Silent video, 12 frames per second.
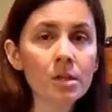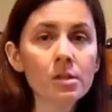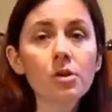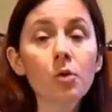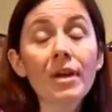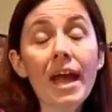
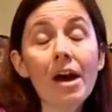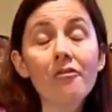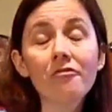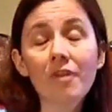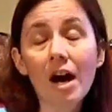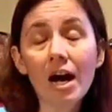So we have
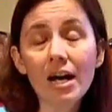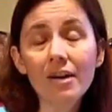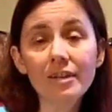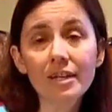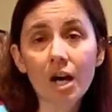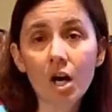5
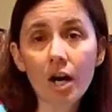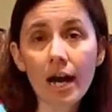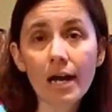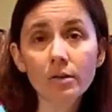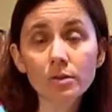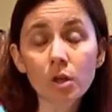in our
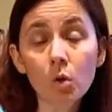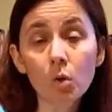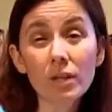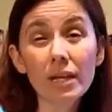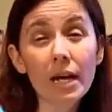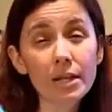
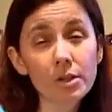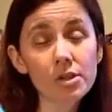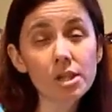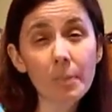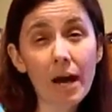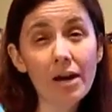household, and I used
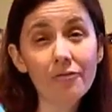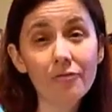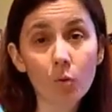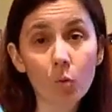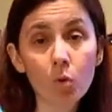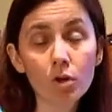to buy
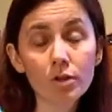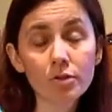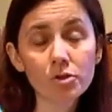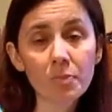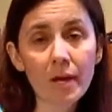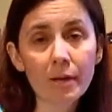4
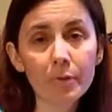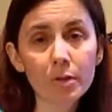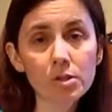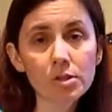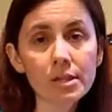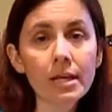
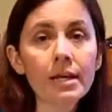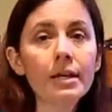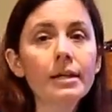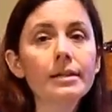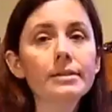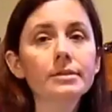newspapers,
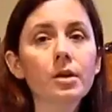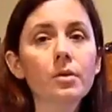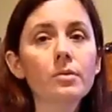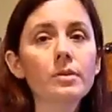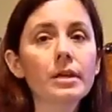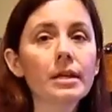and
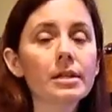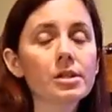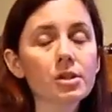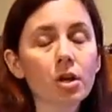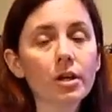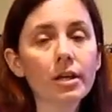so then
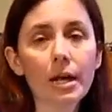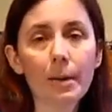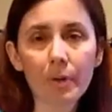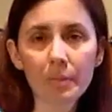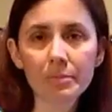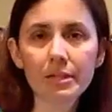I
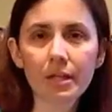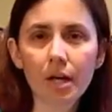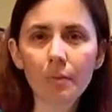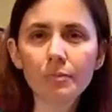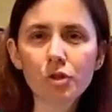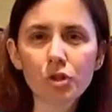bumped it
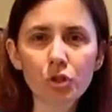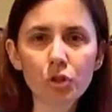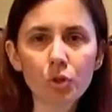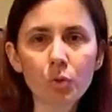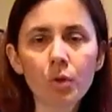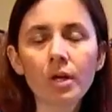up
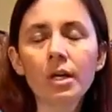to